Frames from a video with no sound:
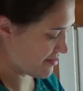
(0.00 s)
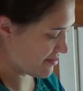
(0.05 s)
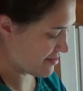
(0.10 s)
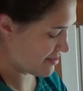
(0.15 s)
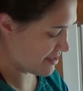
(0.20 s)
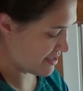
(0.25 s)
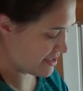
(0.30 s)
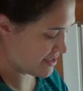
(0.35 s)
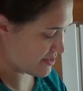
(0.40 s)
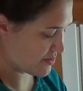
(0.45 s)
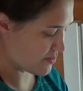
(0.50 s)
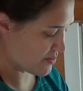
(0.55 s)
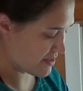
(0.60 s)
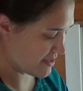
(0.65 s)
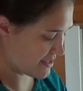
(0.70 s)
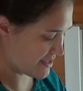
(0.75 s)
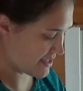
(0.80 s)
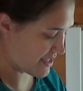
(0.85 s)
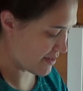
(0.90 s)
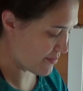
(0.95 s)
at least
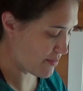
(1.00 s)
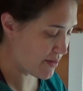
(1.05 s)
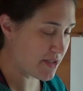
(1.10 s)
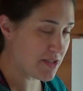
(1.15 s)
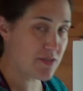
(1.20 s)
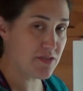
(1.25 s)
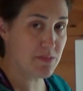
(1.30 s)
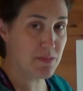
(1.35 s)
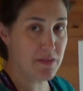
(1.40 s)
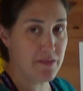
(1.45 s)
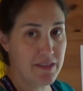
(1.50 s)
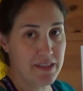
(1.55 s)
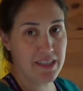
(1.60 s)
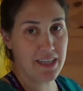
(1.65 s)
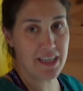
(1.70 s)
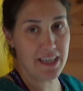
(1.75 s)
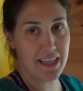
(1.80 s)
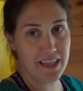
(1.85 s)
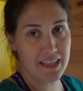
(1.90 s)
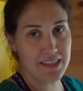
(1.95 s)
one sandwich from every
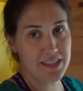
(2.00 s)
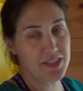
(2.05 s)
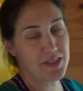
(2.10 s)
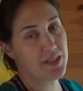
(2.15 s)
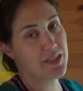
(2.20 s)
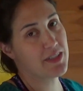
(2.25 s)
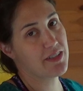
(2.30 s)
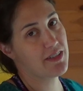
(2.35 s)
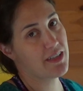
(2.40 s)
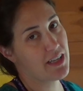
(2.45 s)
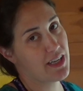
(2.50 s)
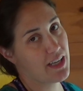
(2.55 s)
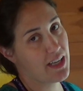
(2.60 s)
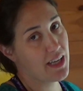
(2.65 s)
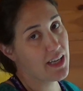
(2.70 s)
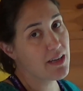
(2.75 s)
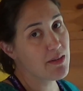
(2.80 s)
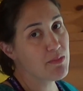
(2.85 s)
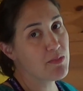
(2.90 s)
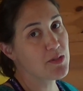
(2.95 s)
day, because you either get
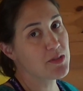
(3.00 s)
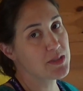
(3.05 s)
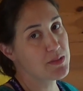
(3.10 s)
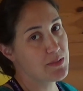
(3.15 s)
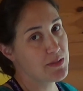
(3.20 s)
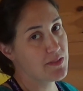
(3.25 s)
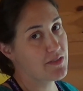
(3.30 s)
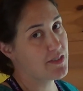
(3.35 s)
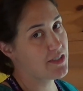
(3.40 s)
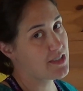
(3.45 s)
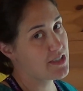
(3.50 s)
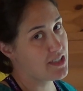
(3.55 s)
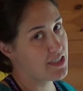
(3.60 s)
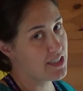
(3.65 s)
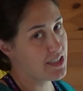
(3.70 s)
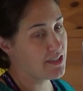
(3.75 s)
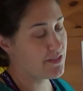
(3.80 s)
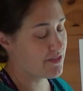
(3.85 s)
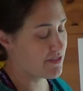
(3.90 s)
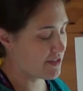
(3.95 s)
ham, roast beef, or
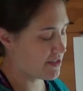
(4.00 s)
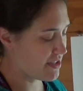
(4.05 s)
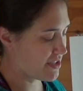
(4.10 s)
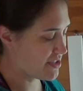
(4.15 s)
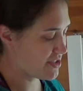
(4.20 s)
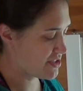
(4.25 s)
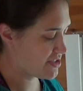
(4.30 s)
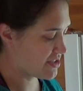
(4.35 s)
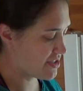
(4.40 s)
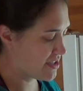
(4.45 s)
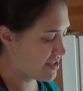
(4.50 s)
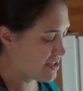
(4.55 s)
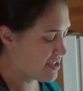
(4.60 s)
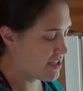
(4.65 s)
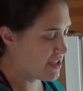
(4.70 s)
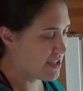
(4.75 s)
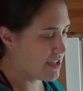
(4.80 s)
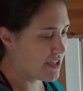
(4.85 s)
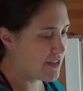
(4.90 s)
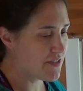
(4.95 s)
turkey for lunch.
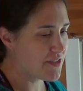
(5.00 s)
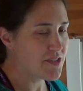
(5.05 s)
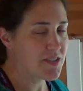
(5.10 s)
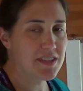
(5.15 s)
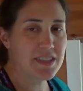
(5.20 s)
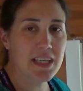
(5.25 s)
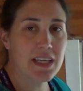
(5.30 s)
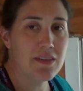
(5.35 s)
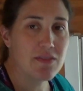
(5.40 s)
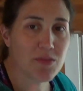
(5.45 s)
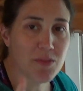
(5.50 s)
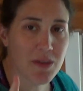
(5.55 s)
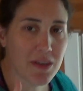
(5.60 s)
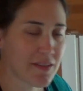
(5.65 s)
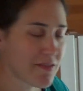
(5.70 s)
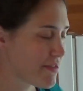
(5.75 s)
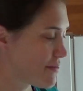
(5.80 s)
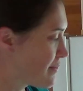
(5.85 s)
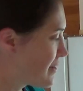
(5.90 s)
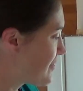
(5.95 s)
You save
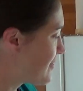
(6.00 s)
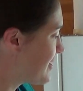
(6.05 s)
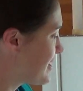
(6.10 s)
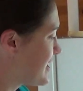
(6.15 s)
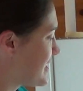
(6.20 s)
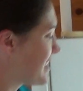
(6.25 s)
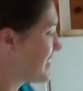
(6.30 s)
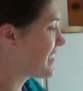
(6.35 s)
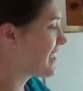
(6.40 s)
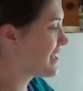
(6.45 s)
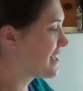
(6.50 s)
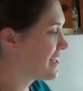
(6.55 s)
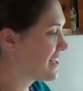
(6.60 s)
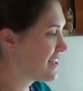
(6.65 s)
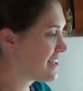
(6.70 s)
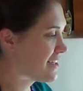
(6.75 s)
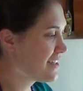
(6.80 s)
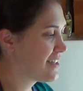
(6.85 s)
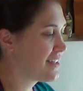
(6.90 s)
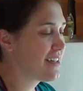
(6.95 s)
one from every day,
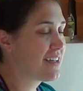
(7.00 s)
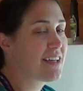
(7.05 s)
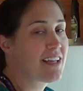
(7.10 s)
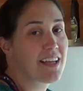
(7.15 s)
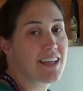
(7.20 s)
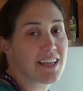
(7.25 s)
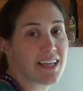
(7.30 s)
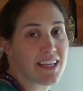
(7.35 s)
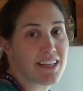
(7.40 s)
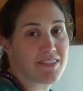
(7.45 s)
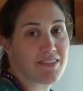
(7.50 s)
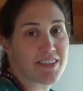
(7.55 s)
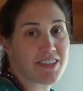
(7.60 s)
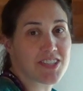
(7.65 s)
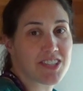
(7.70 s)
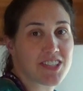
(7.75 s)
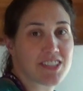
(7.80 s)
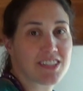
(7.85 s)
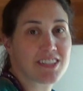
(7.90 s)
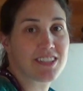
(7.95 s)
then
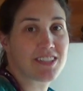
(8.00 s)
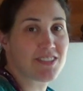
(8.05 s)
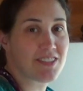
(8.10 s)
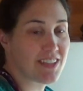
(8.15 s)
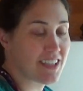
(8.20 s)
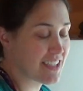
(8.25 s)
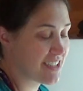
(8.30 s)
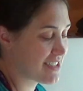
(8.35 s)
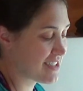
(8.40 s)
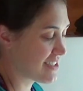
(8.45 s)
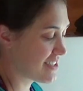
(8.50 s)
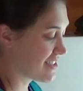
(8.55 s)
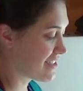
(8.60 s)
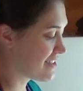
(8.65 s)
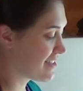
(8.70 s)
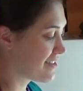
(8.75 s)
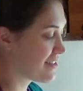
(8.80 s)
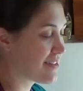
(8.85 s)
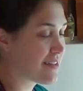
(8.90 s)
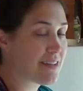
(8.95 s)
eventually you get
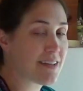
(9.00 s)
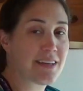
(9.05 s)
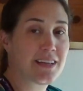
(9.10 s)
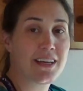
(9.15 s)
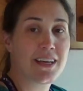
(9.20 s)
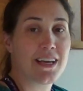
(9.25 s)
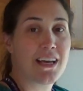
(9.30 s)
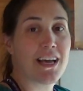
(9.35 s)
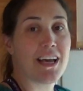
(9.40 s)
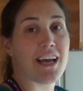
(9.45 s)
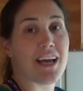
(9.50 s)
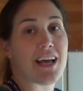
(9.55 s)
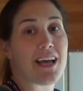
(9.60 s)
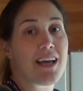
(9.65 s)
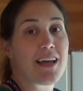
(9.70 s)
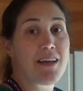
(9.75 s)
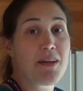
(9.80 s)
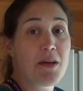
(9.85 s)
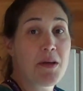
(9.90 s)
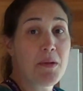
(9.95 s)

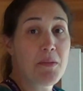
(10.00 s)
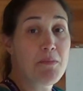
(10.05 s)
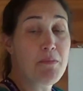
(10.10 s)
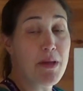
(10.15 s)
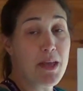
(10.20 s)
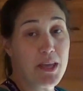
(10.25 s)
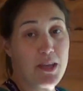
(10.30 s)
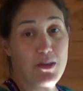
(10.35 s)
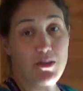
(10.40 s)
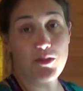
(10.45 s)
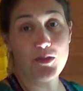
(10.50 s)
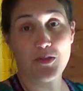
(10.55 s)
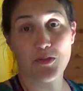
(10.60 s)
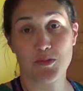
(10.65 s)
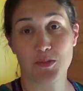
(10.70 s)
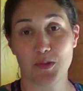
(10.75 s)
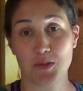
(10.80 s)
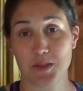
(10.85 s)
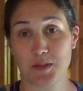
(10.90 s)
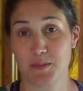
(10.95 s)
to make your
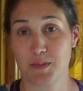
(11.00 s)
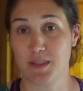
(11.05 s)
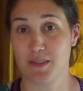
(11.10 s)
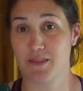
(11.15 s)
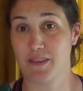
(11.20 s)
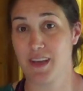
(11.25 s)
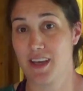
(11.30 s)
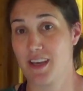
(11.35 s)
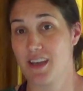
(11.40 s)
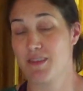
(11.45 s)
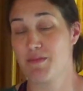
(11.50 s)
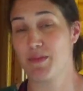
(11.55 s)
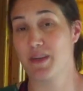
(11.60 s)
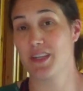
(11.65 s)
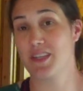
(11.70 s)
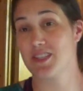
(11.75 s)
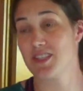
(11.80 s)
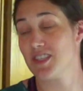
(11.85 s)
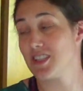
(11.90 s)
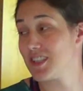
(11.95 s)
own roast beef, ham,
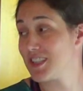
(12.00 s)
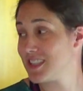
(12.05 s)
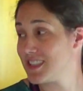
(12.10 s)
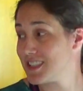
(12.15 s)
and turkey